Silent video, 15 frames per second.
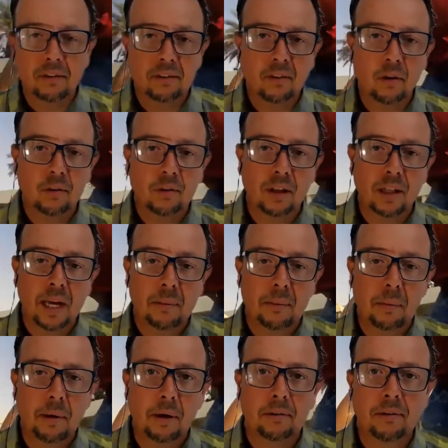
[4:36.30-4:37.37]
talk to them
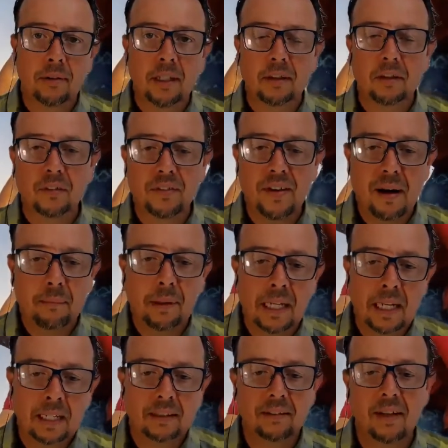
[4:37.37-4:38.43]
about your
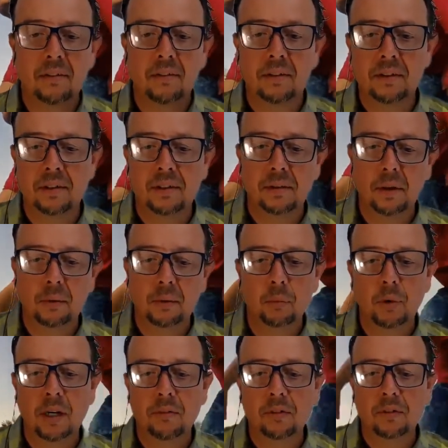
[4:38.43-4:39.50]
family, etc., and
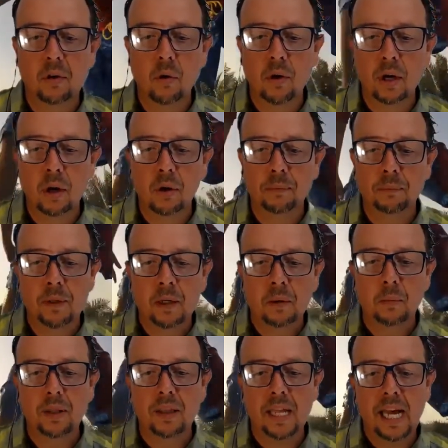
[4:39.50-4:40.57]
whatever's going on
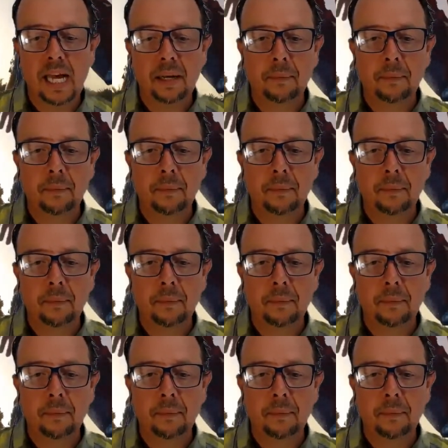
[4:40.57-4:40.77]
with that.